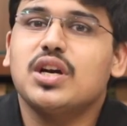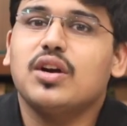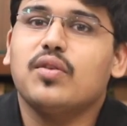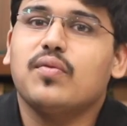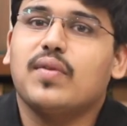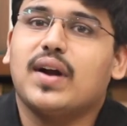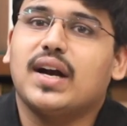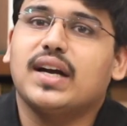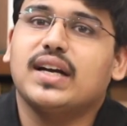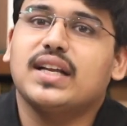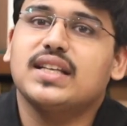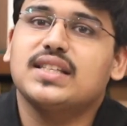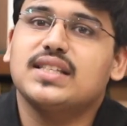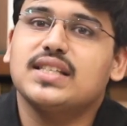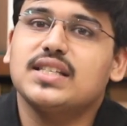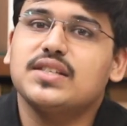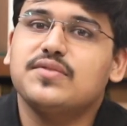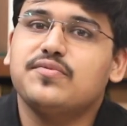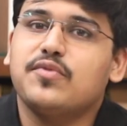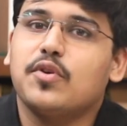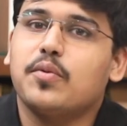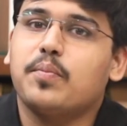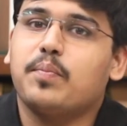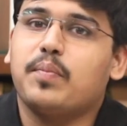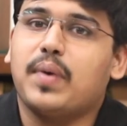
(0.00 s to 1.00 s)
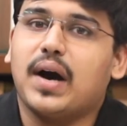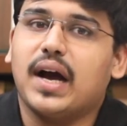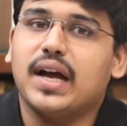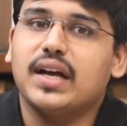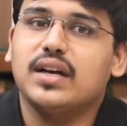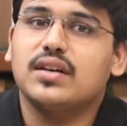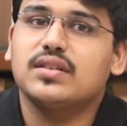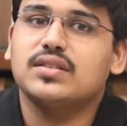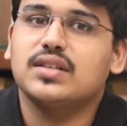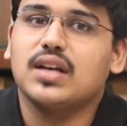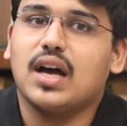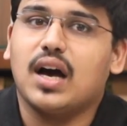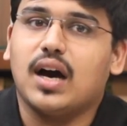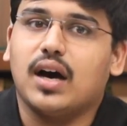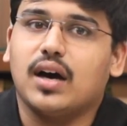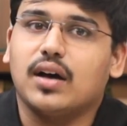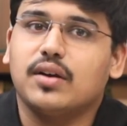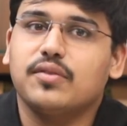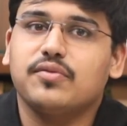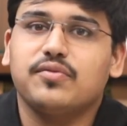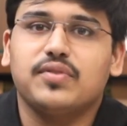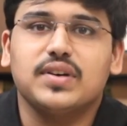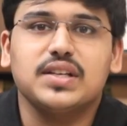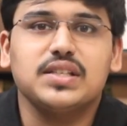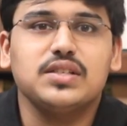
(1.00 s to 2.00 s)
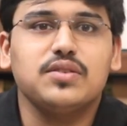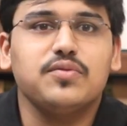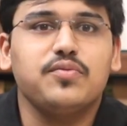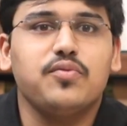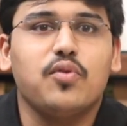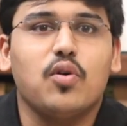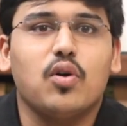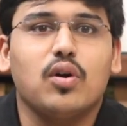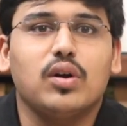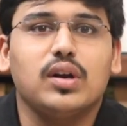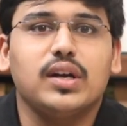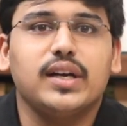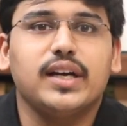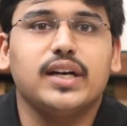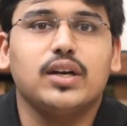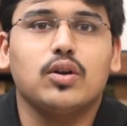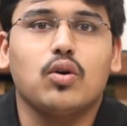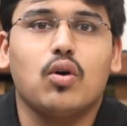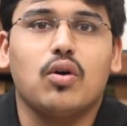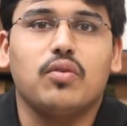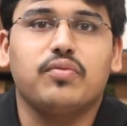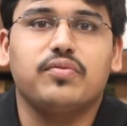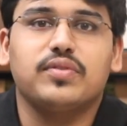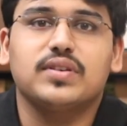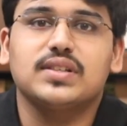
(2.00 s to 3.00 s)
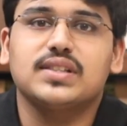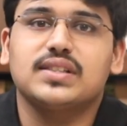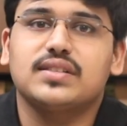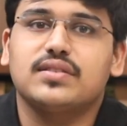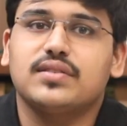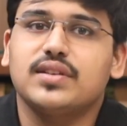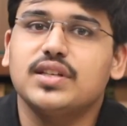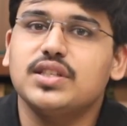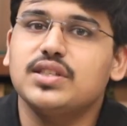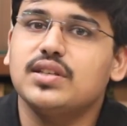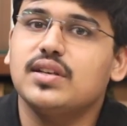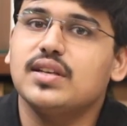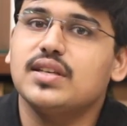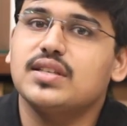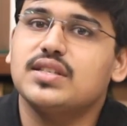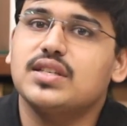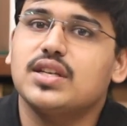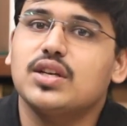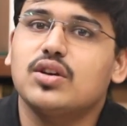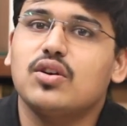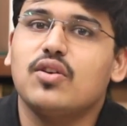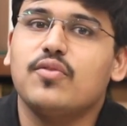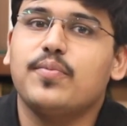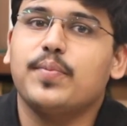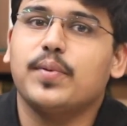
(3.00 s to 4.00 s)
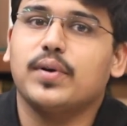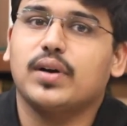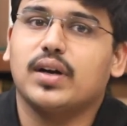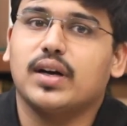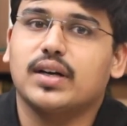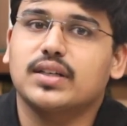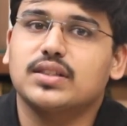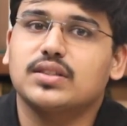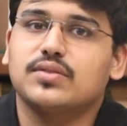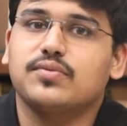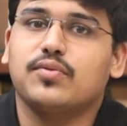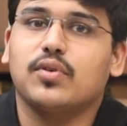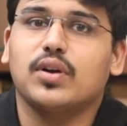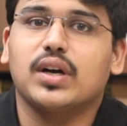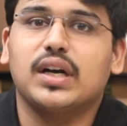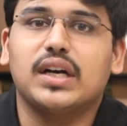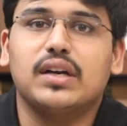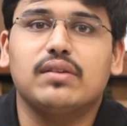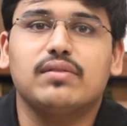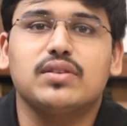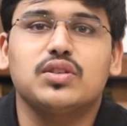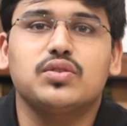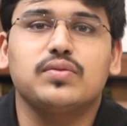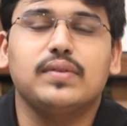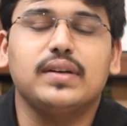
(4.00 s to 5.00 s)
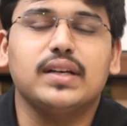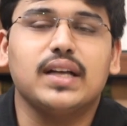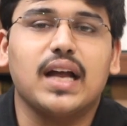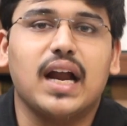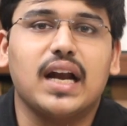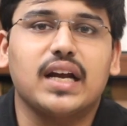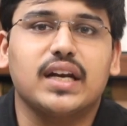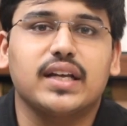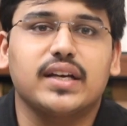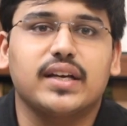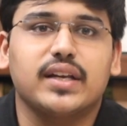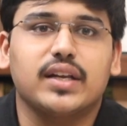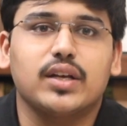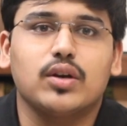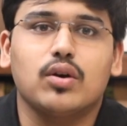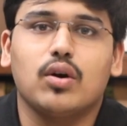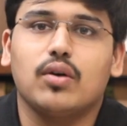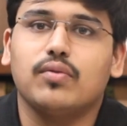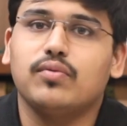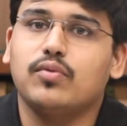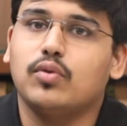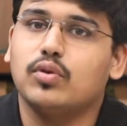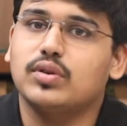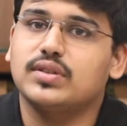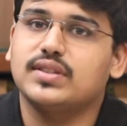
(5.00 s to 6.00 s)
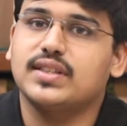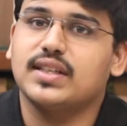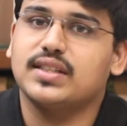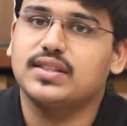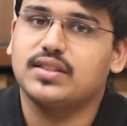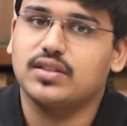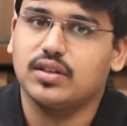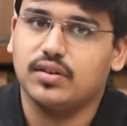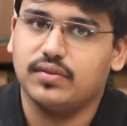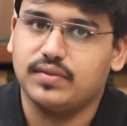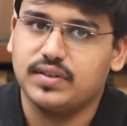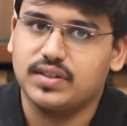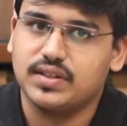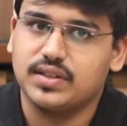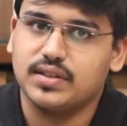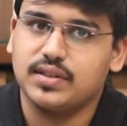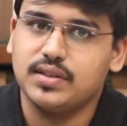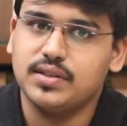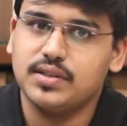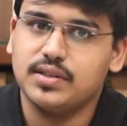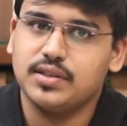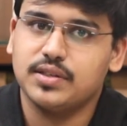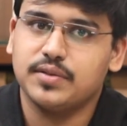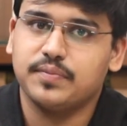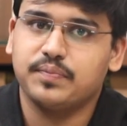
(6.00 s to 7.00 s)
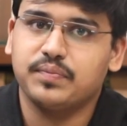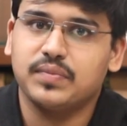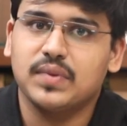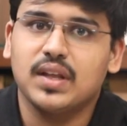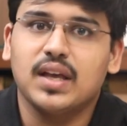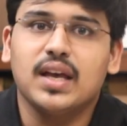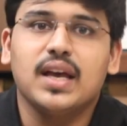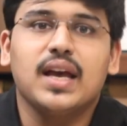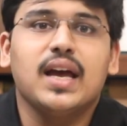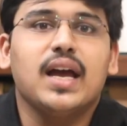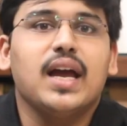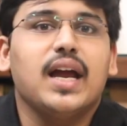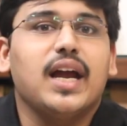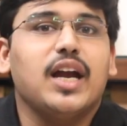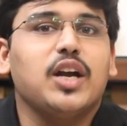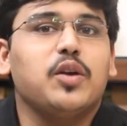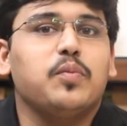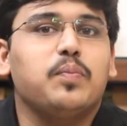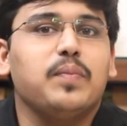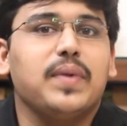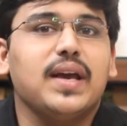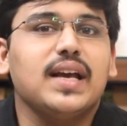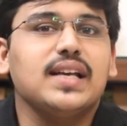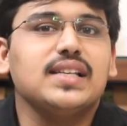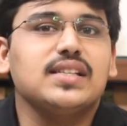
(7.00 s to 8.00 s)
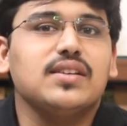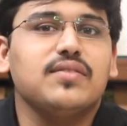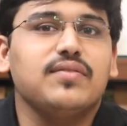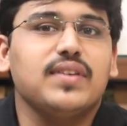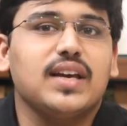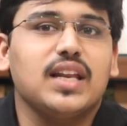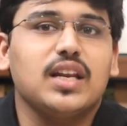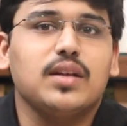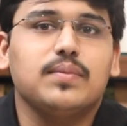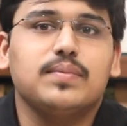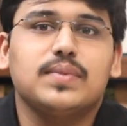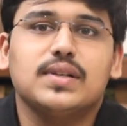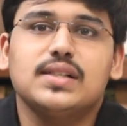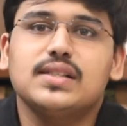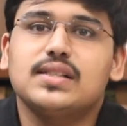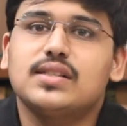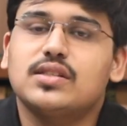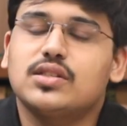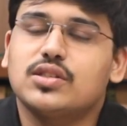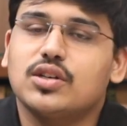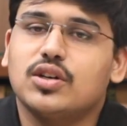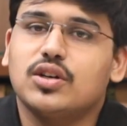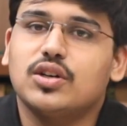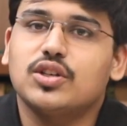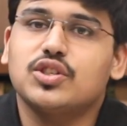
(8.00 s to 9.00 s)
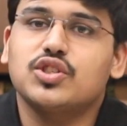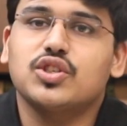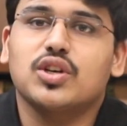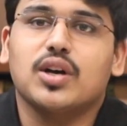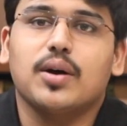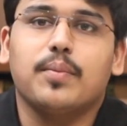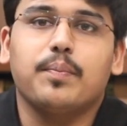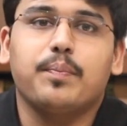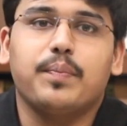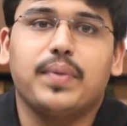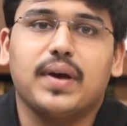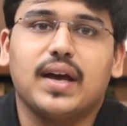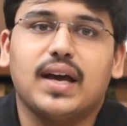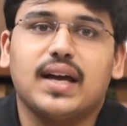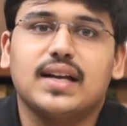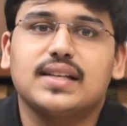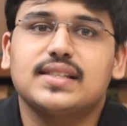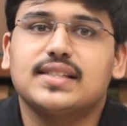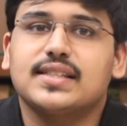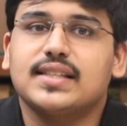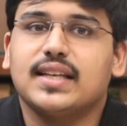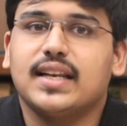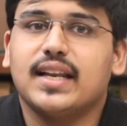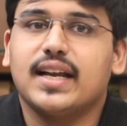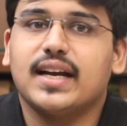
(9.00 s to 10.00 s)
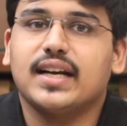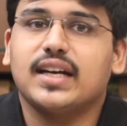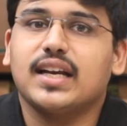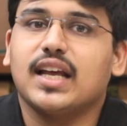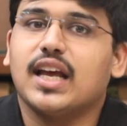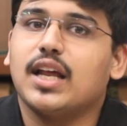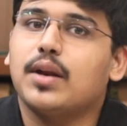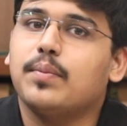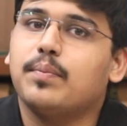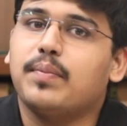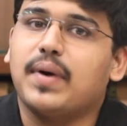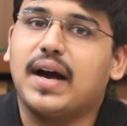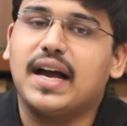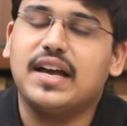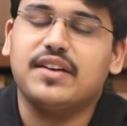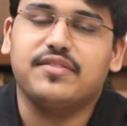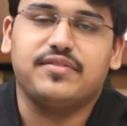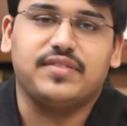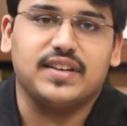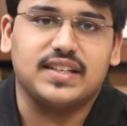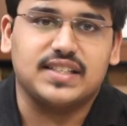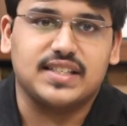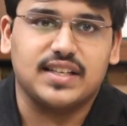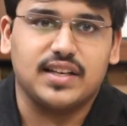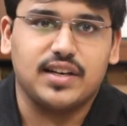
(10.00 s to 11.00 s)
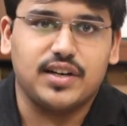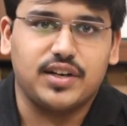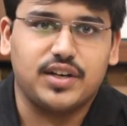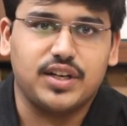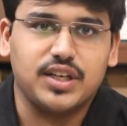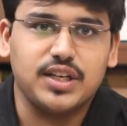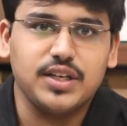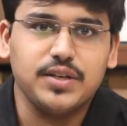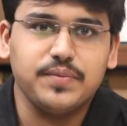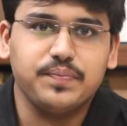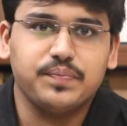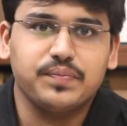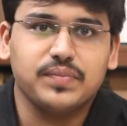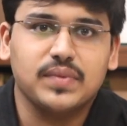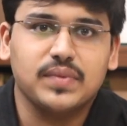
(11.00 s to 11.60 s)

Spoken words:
advantages for buyers are, first of all, it offers rich listing of products for individual category of goods and services. It makes available search, compare, select and buy facility.